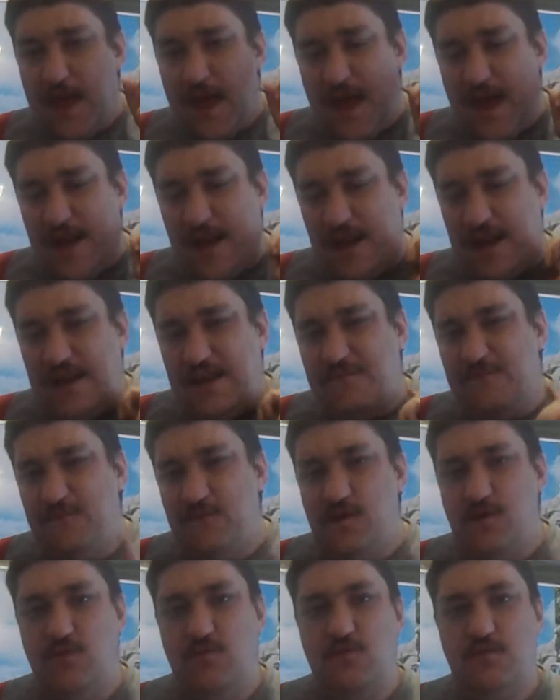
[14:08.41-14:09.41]
And
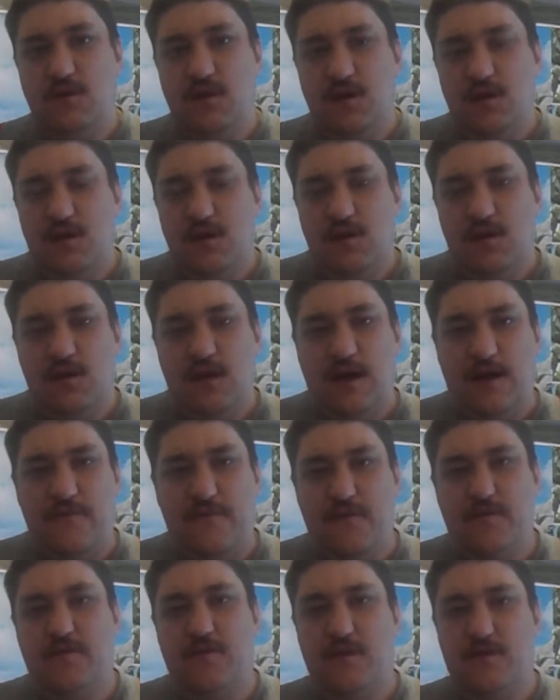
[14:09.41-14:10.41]
if you have
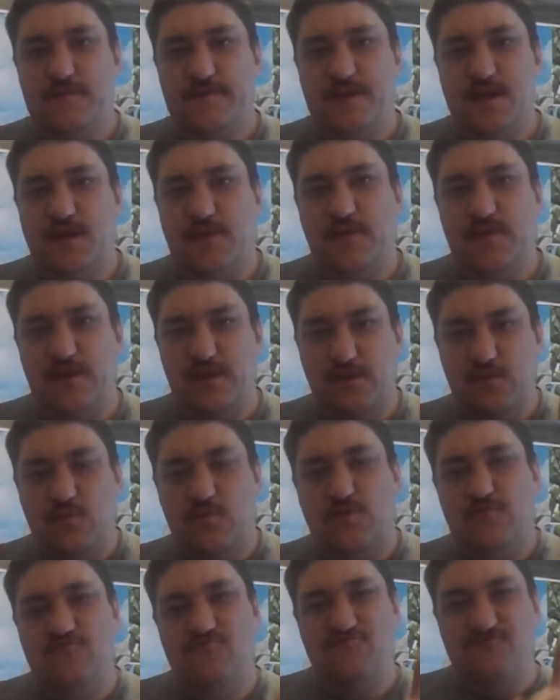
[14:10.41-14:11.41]
a subject that you
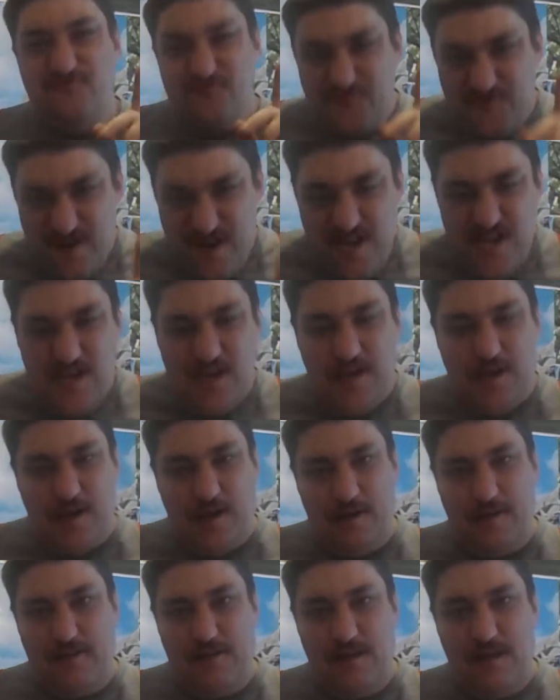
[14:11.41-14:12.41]
would really
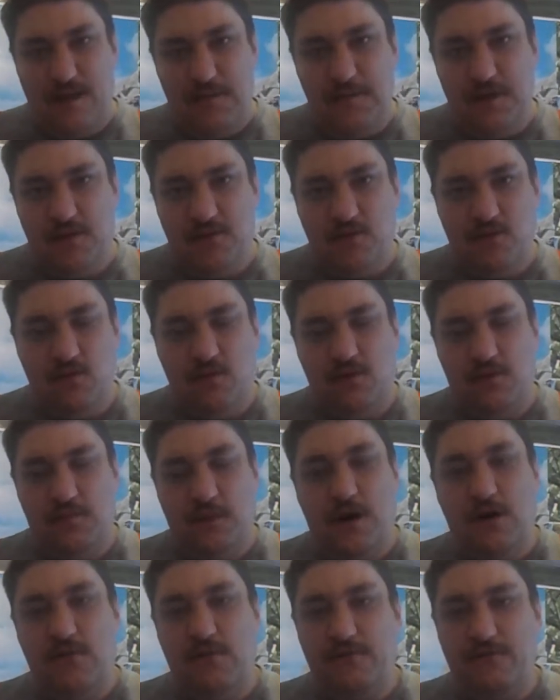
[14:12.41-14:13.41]
like to hear me talk
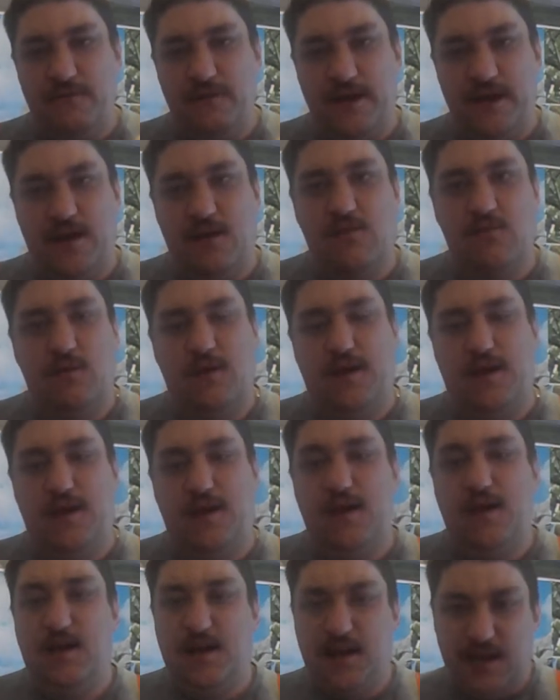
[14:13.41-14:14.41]
about next
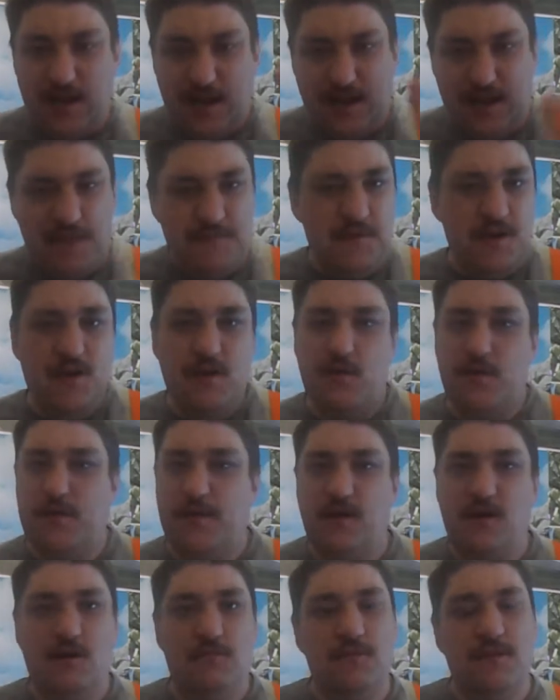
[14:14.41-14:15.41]
week, let me know in the
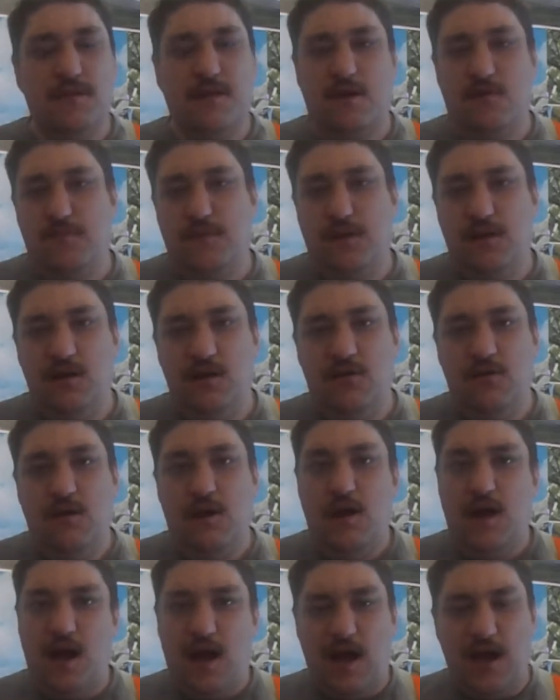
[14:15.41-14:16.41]
comments down below.
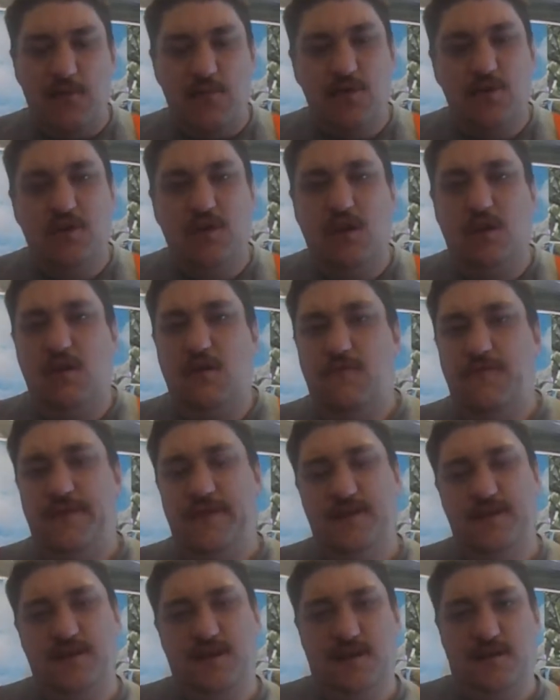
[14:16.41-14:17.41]
I would love
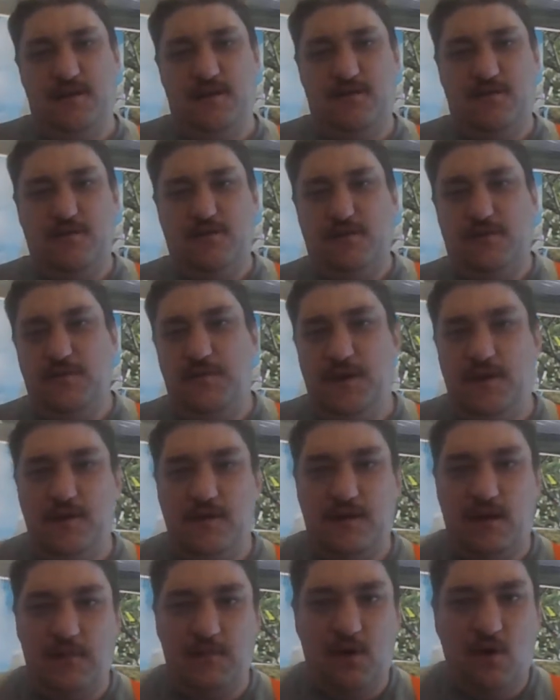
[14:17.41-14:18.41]
suggestions,
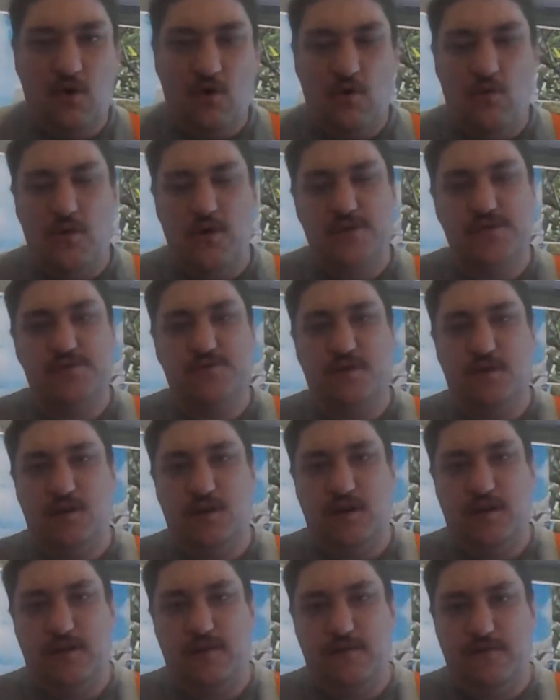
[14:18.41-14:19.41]
because I'm always
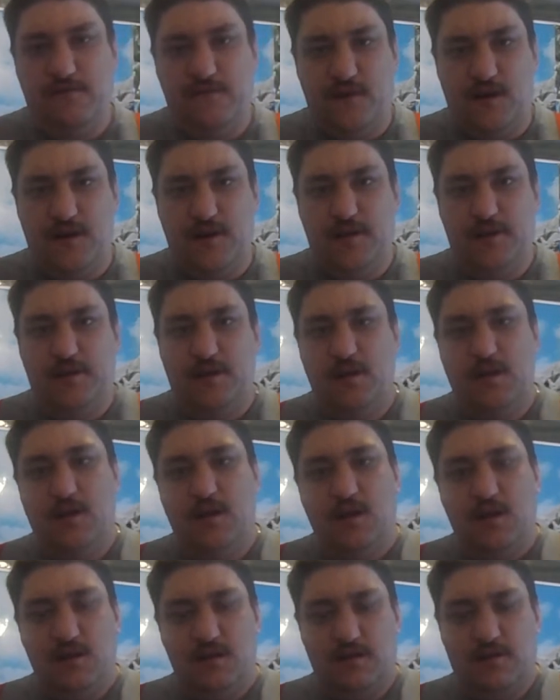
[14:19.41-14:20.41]
struggling to find
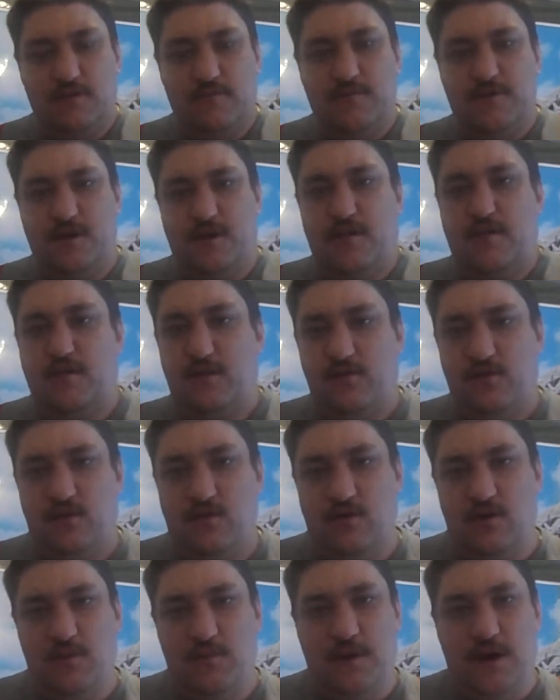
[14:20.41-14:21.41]
subjects to
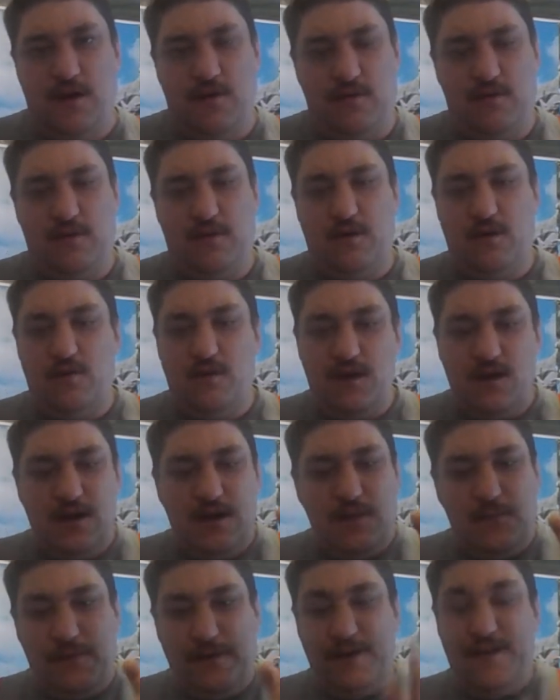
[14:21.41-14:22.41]
talk about. So
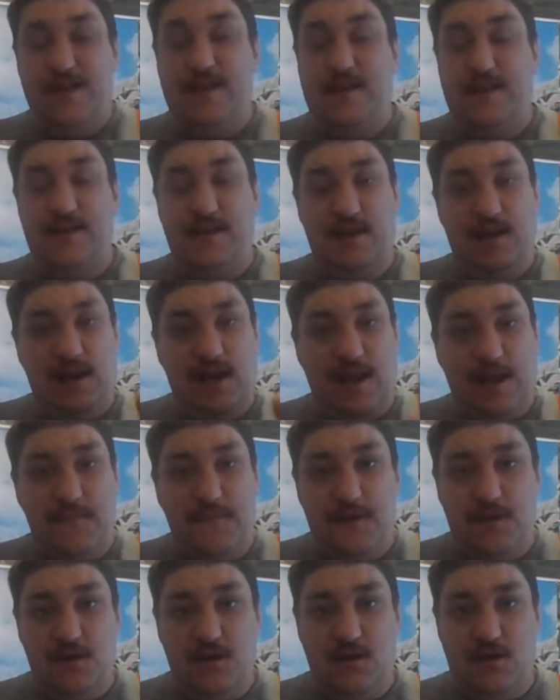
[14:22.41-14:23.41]
please let
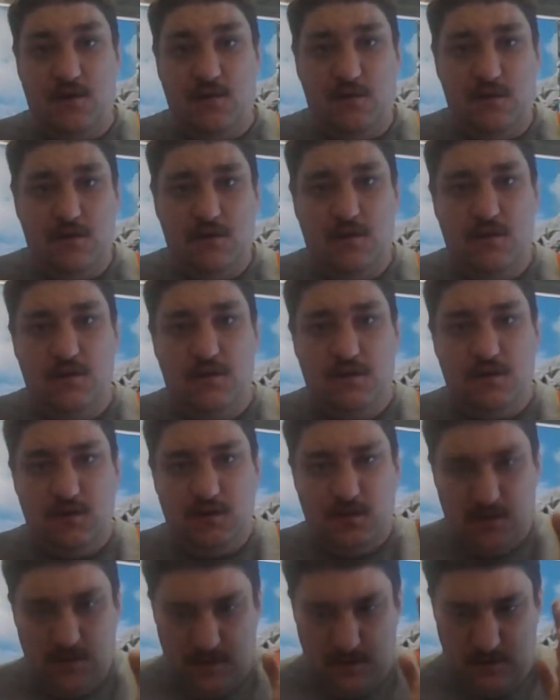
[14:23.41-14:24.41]
me know
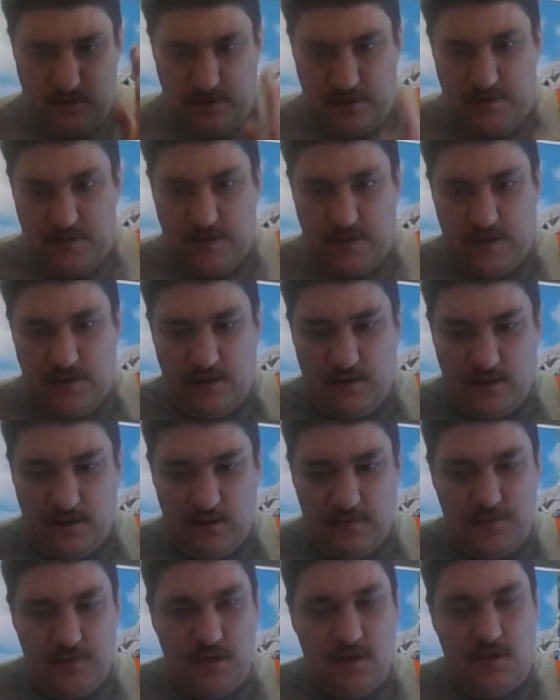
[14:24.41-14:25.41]
in the
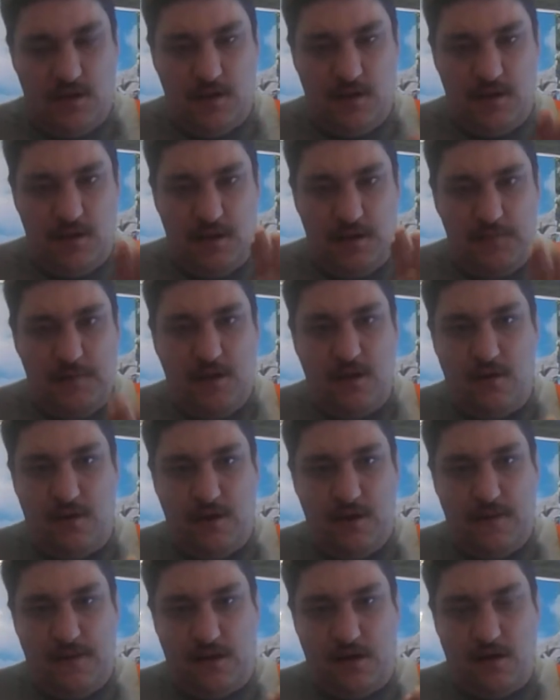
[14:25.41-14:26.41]
subject, let me know
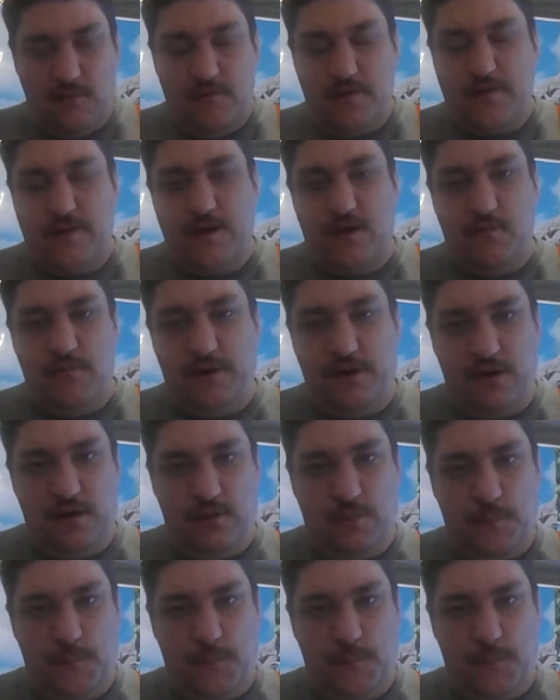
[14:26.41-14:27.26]
in the comments down below.